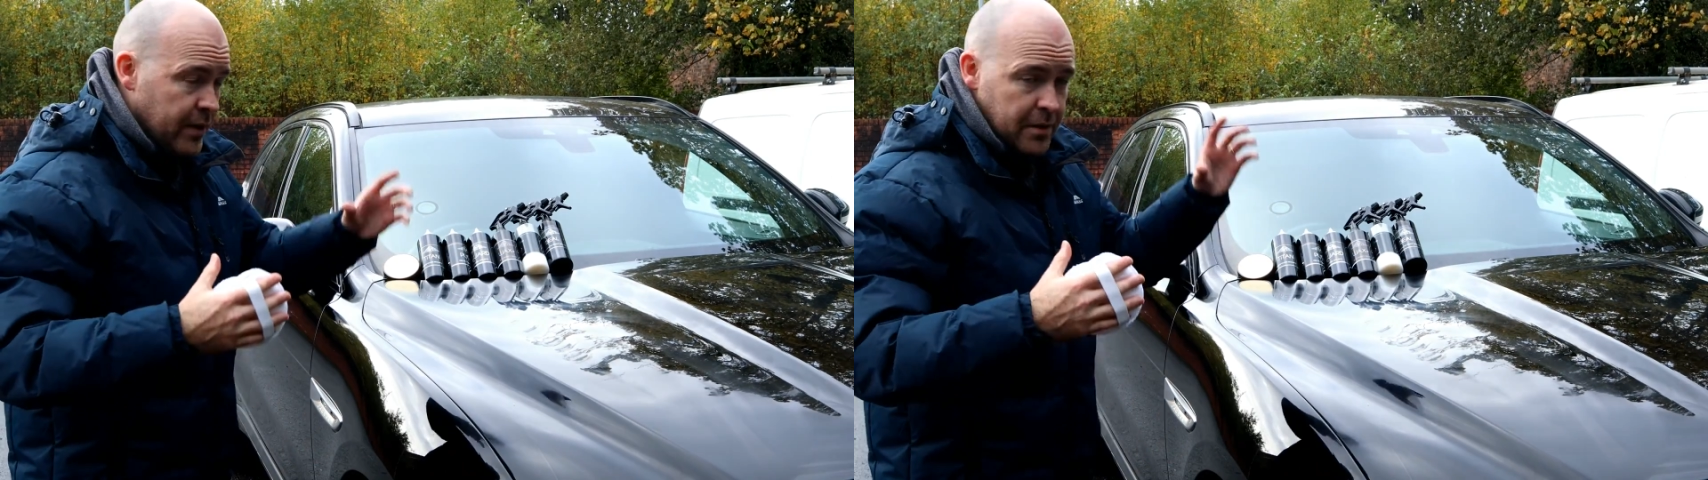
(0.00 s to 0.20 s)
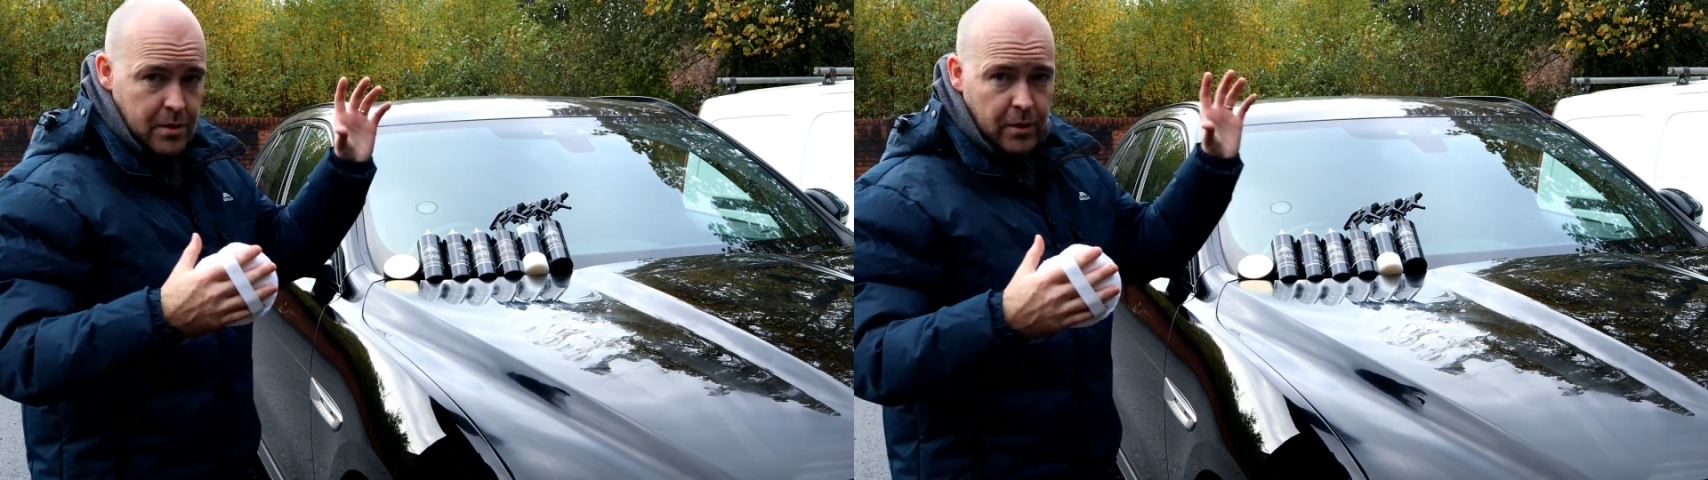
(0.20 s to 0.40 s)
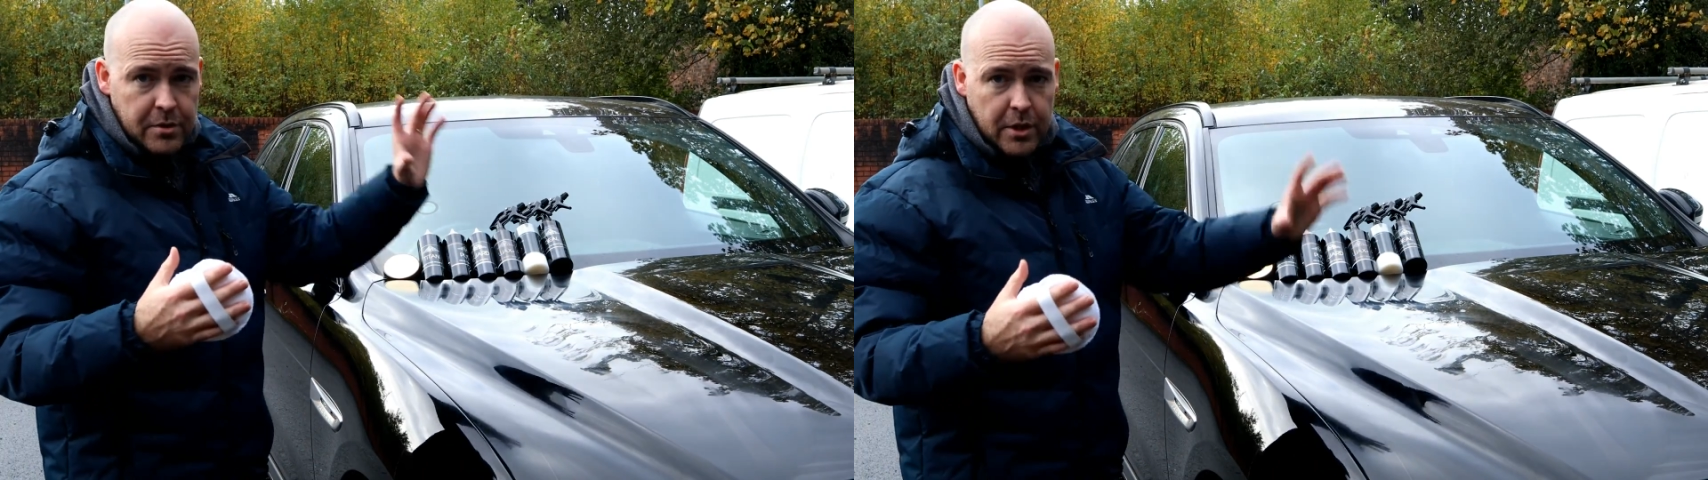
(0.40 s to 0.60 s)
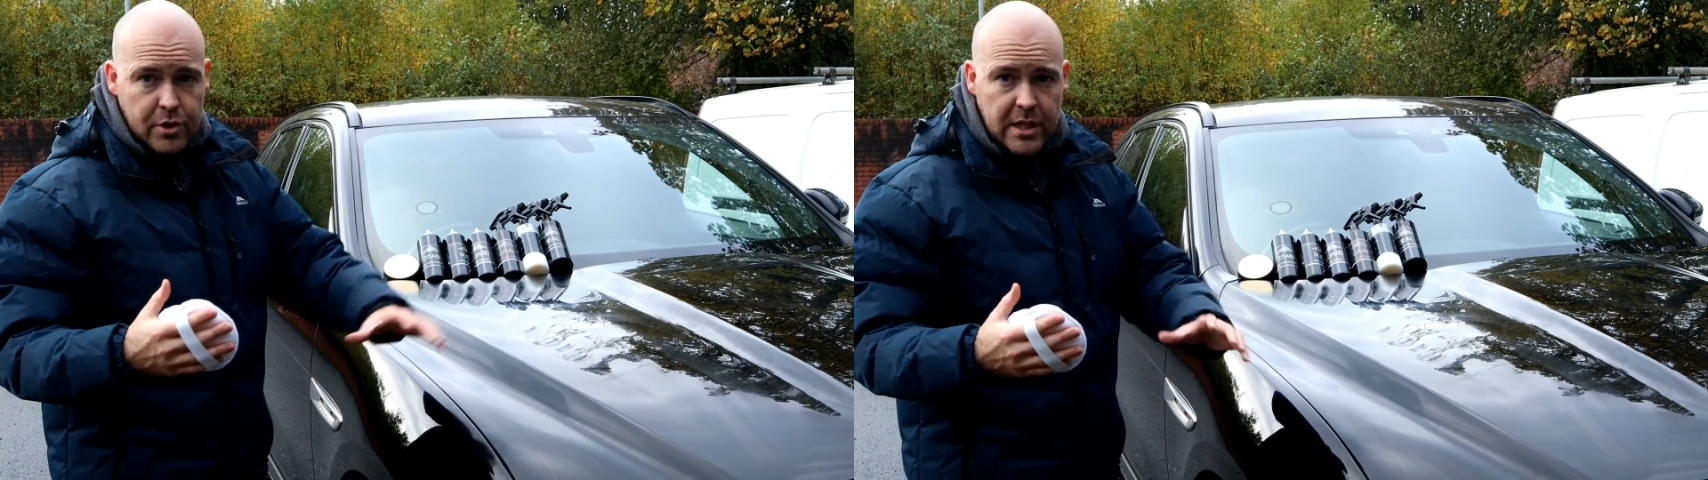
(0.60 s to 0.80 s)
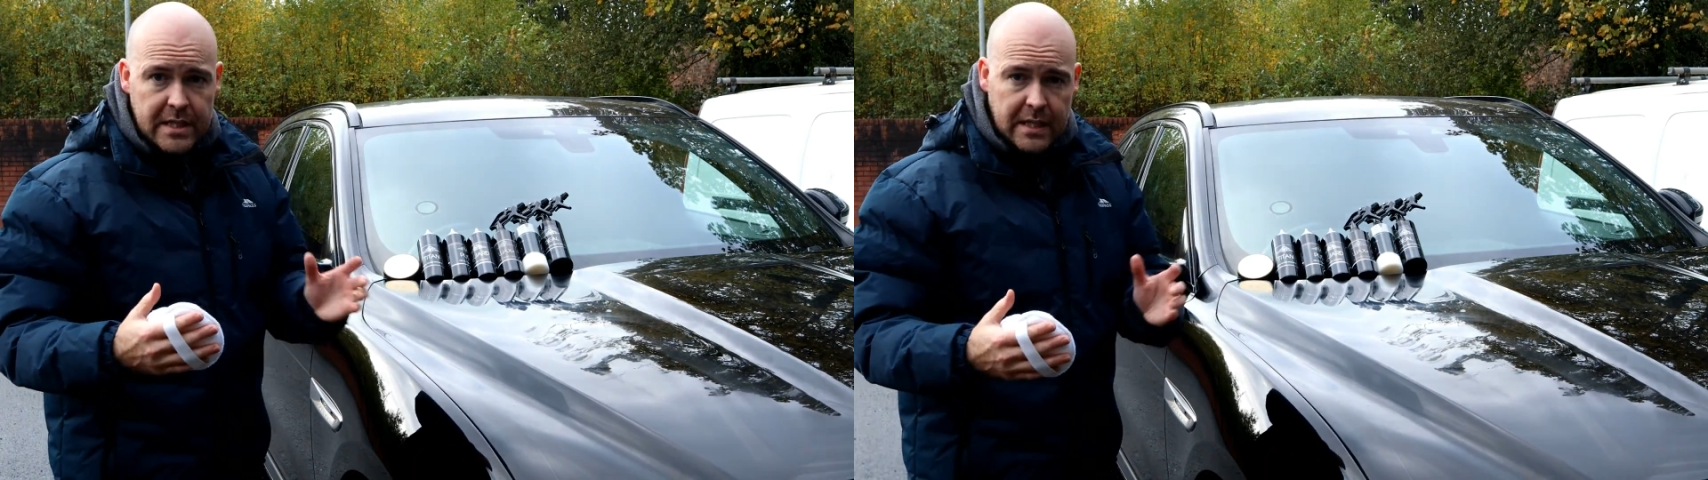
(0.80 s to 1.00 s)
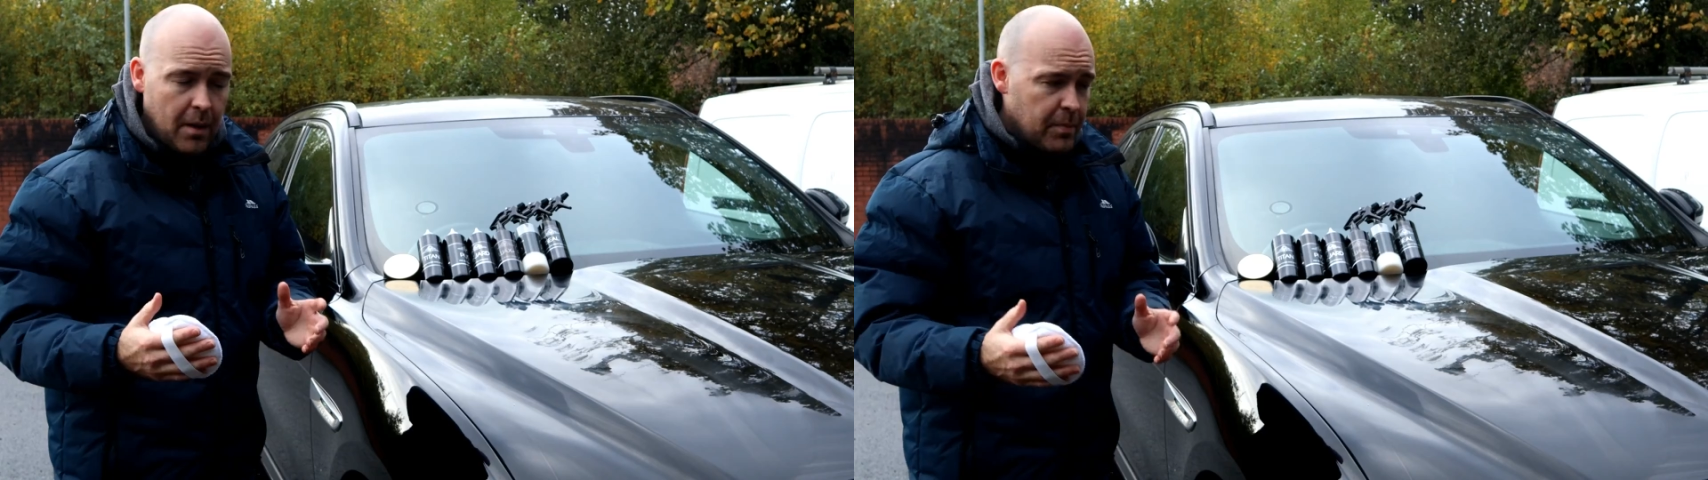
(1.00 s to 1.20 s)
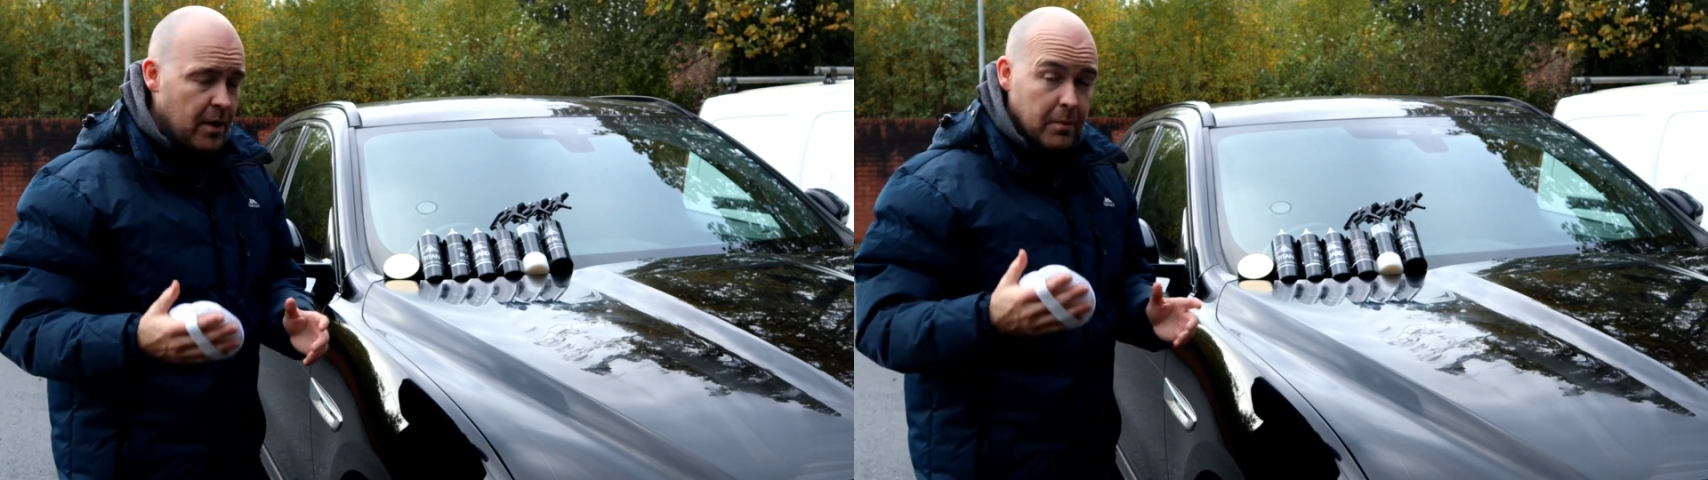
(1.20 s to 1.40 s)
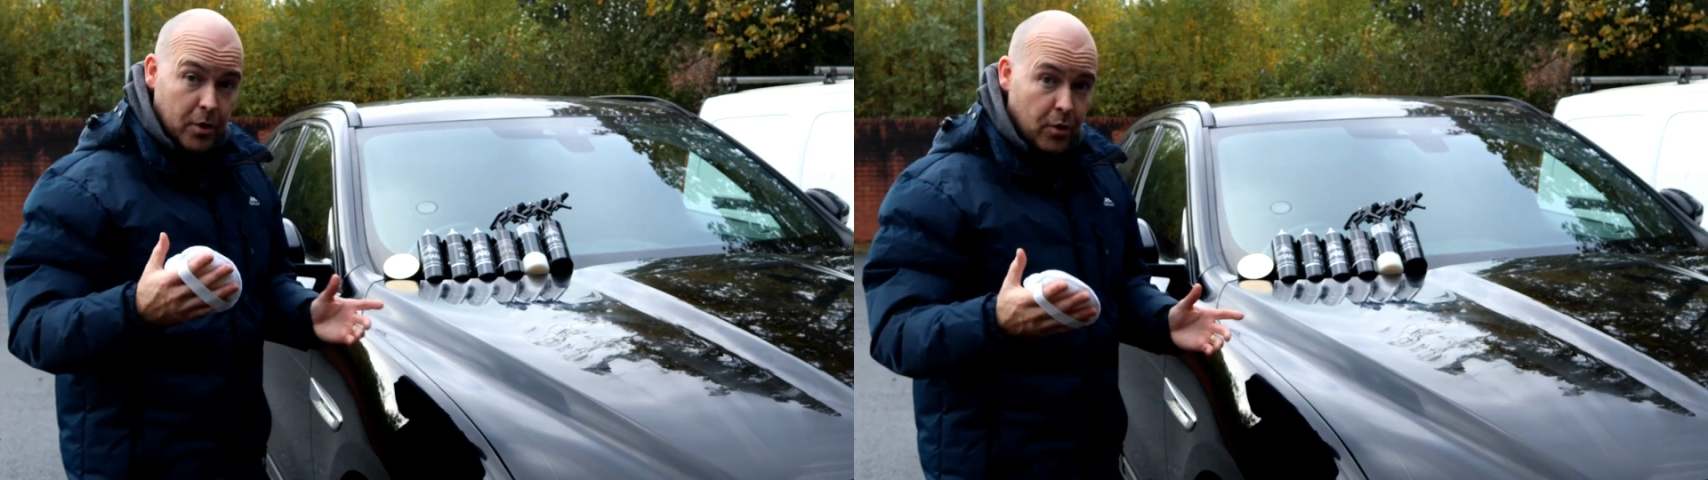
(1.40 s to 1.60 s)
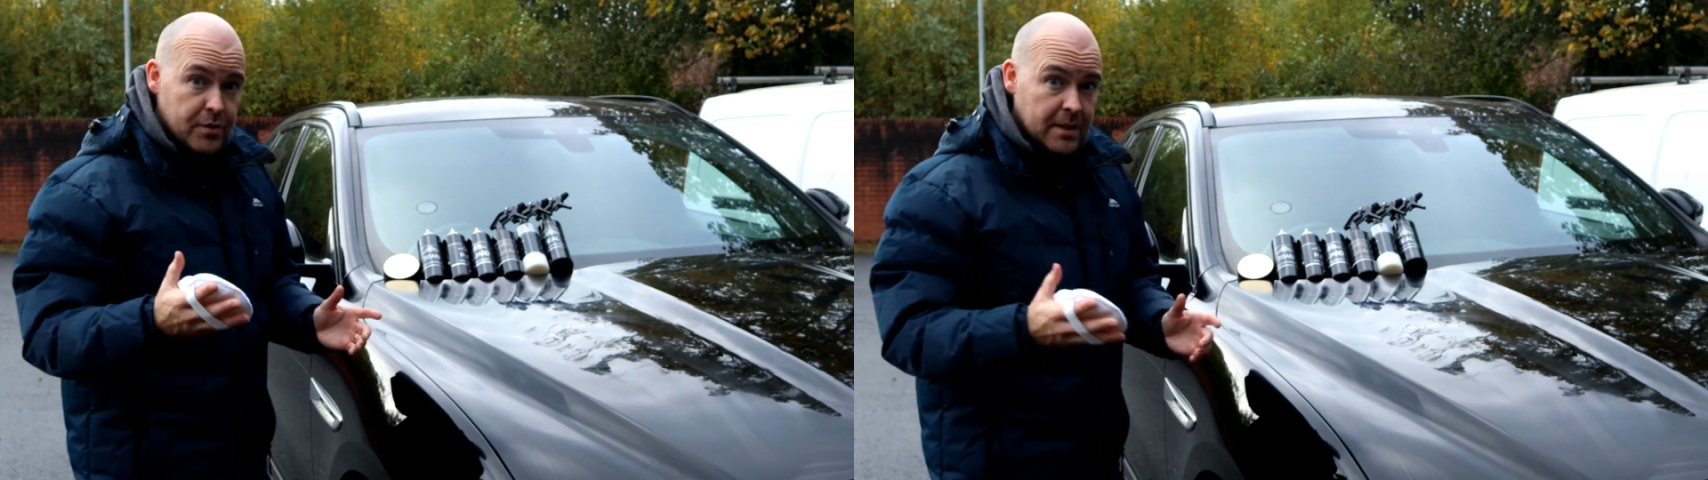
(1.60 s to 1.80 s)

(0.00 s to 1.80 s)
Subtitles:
and there's lots of tree sap coming off,